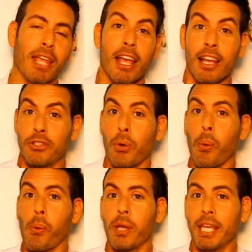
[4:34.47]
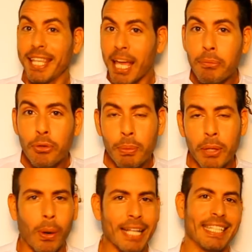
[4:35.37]
So he came to me
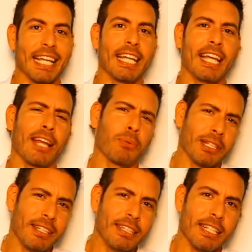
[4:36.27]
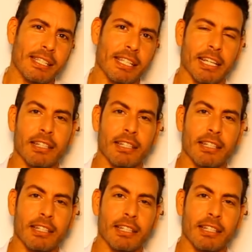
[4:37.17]
one day and we did this thing.